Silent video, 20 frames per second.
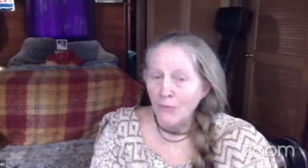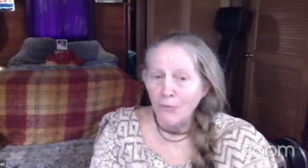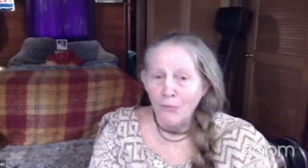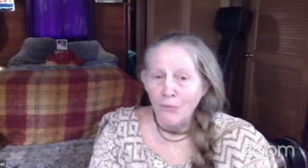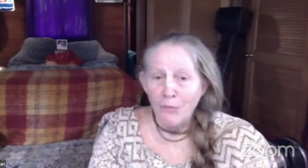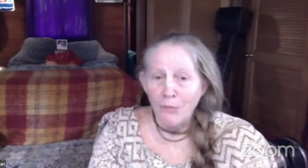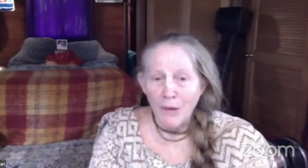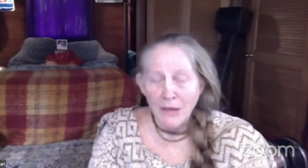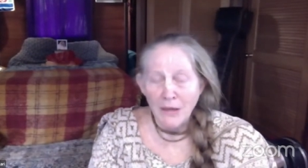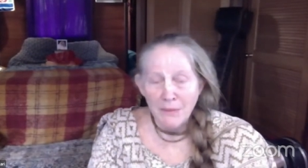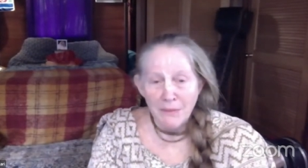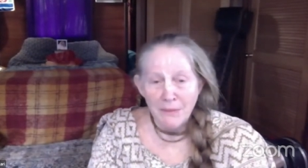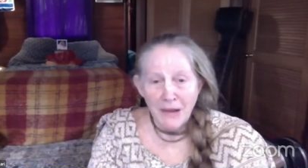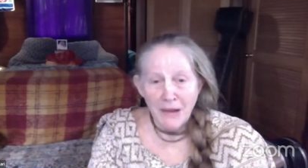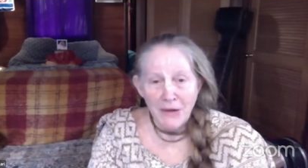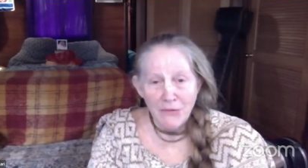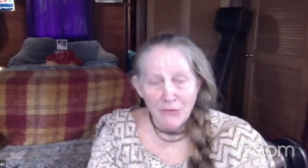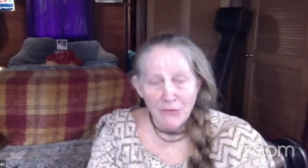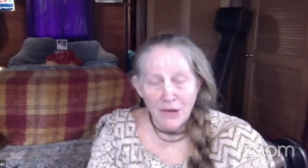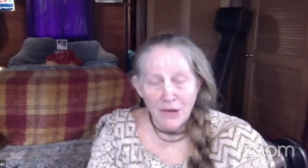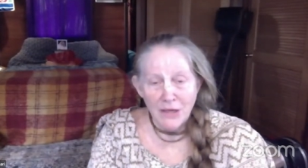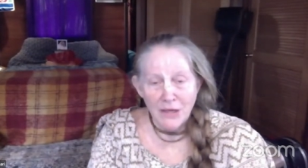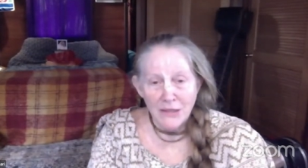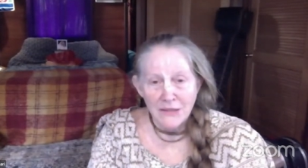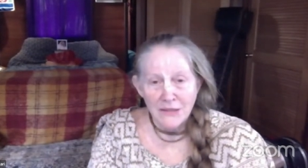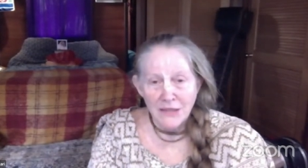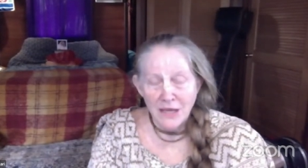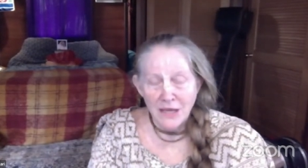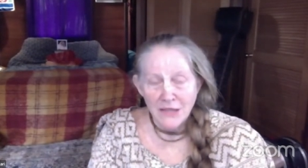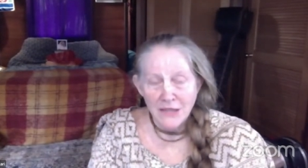What about Radha
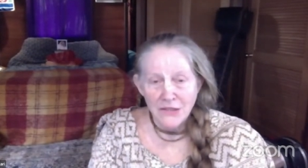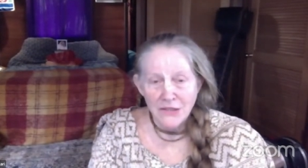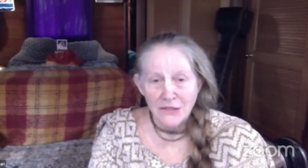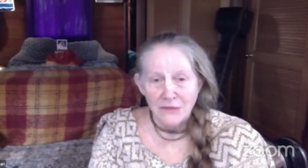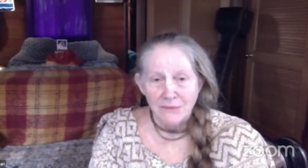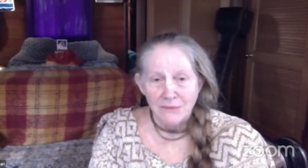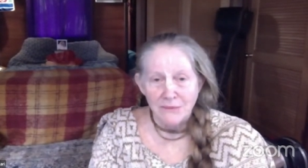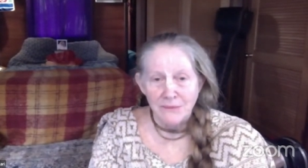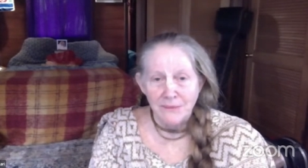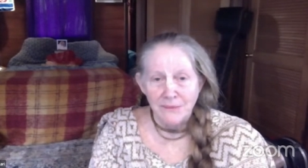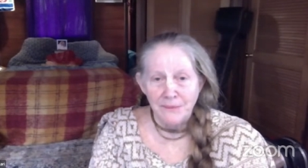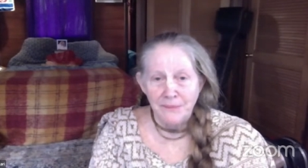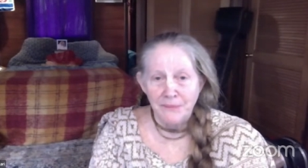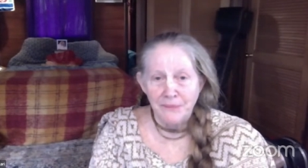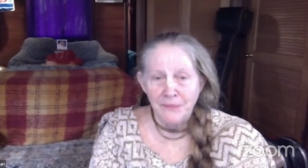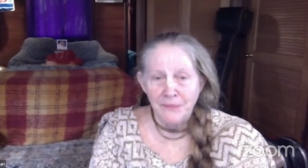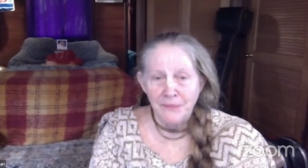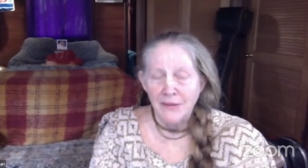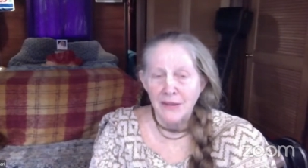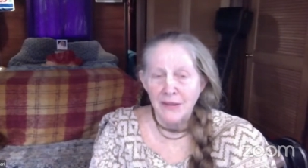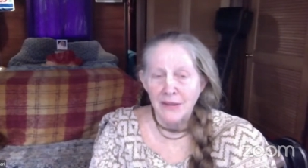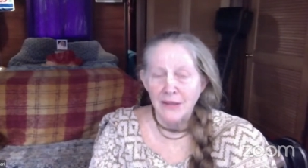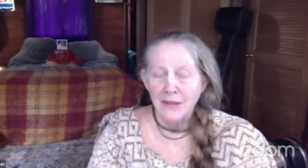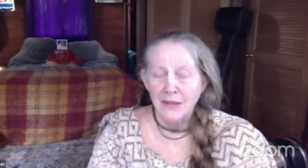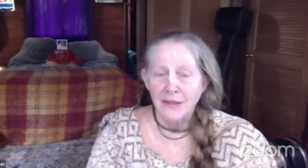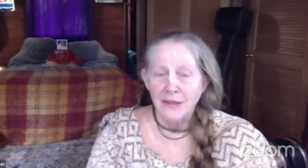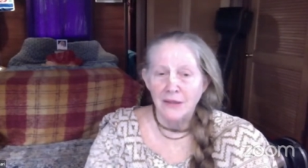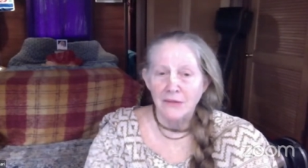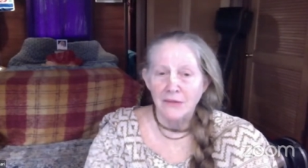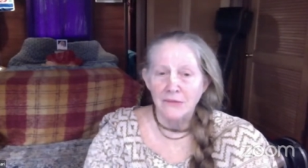Dashim?
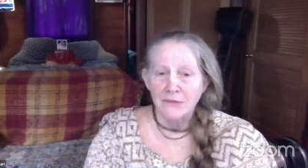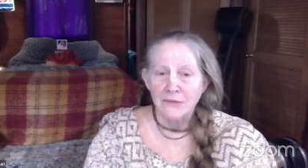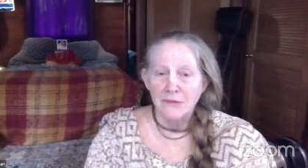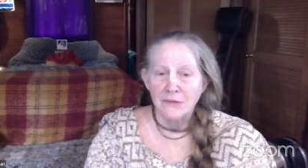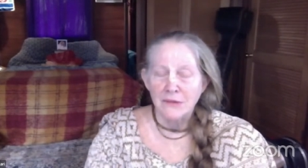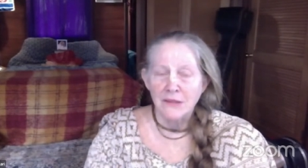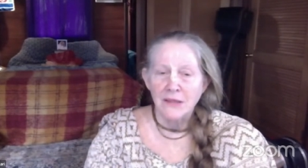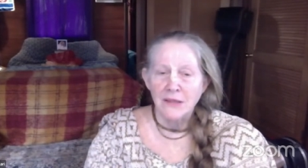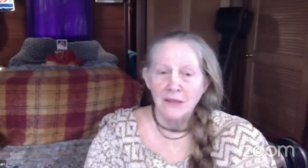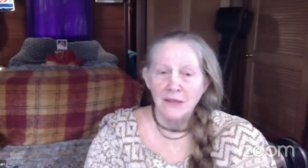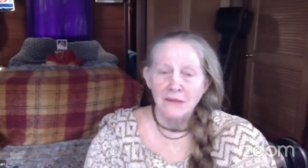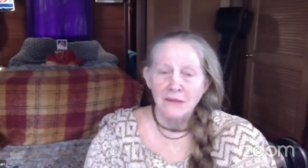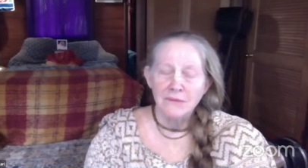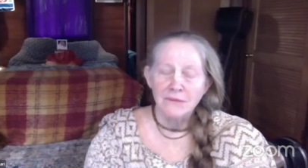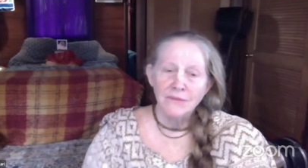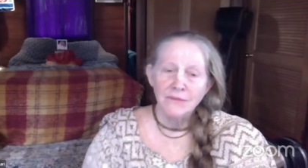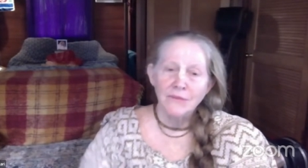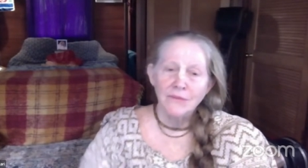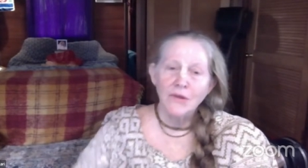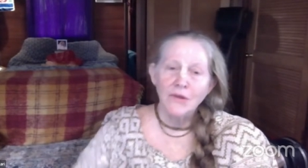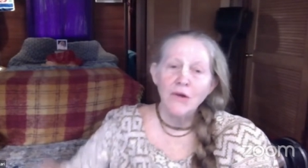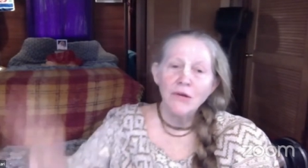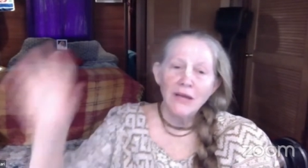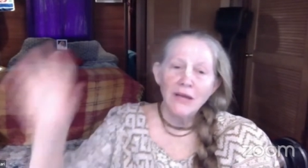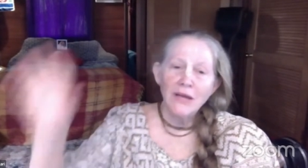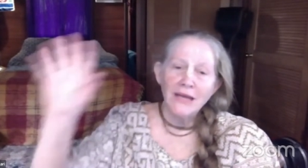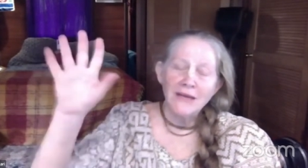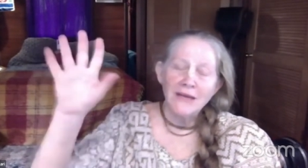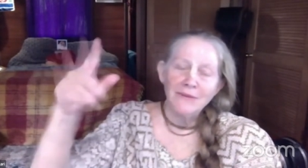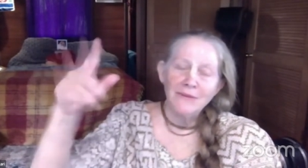He goes,
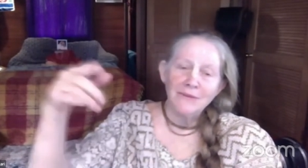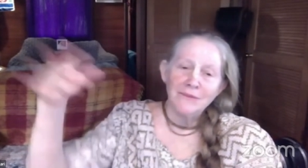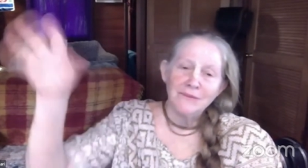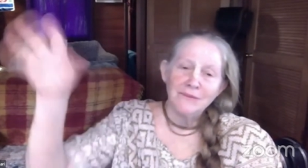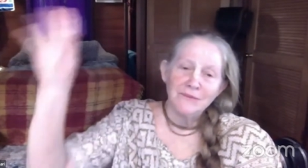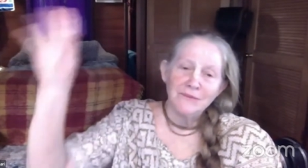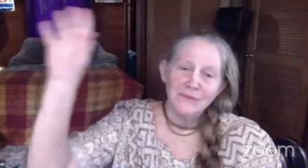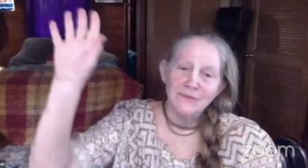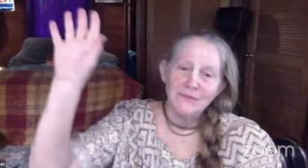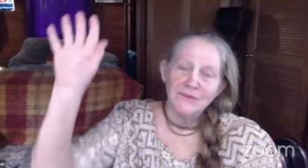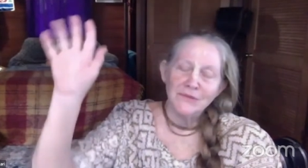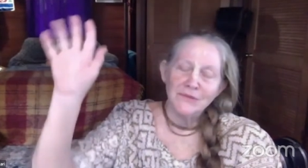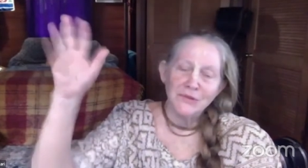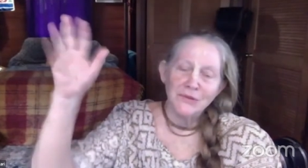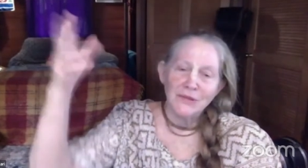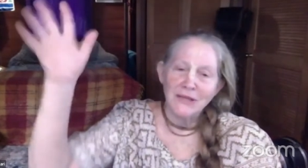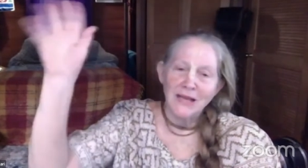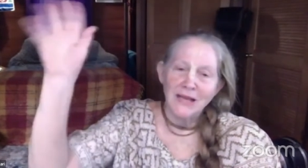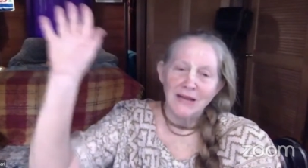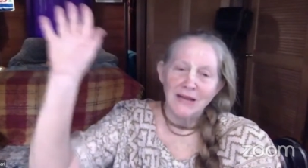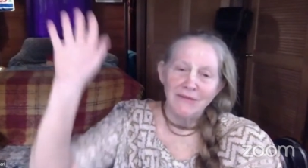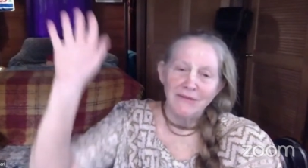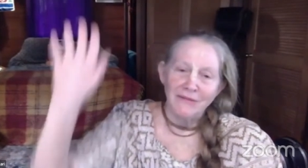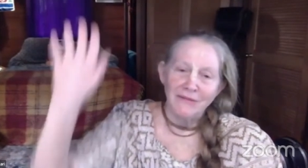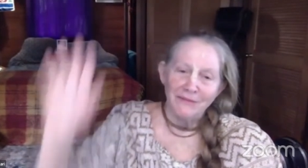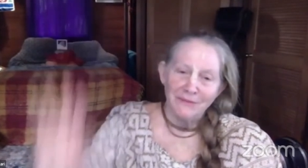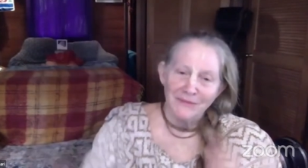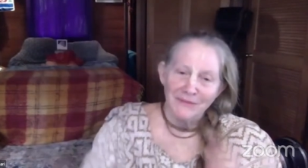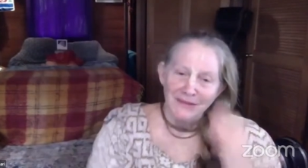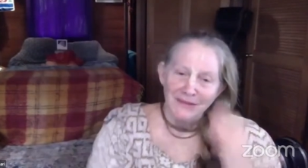Okay, you can have.
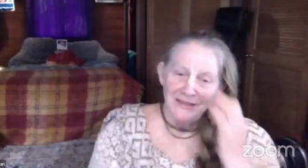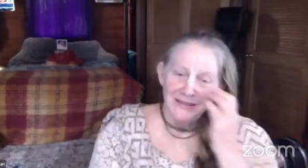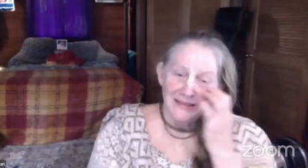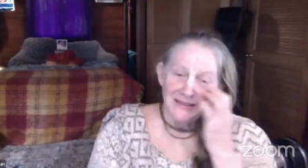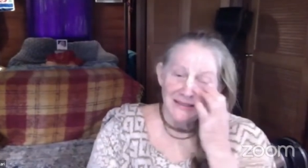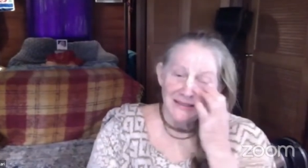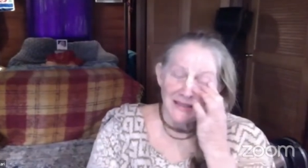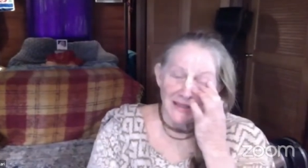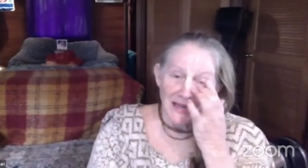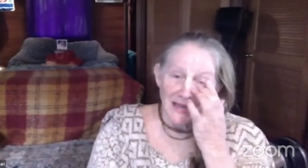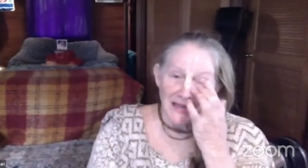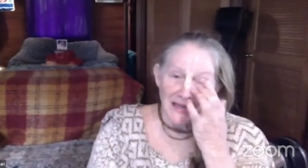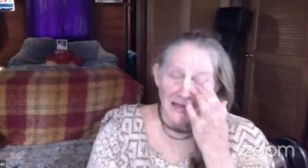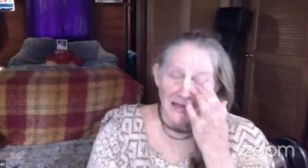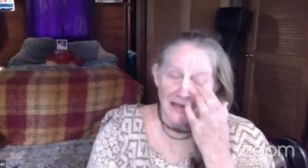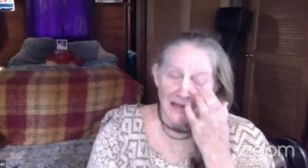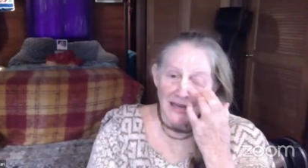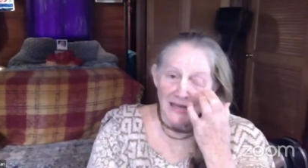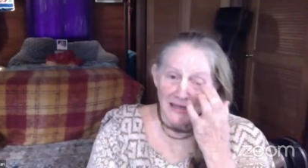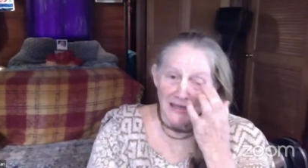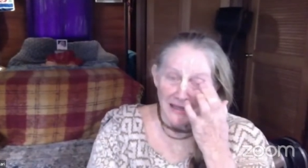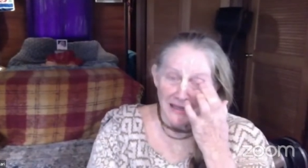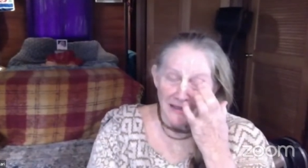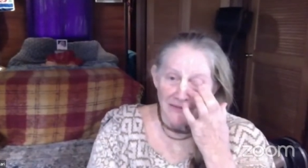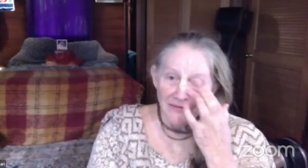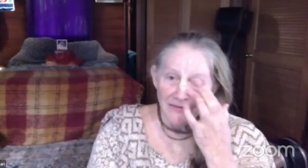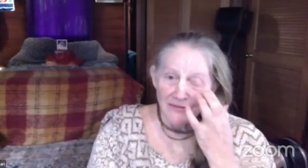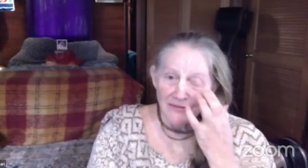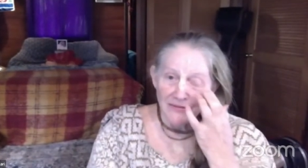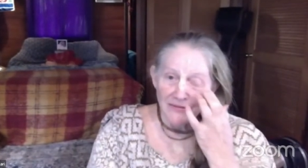And then I, I
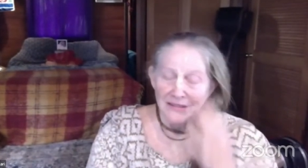left.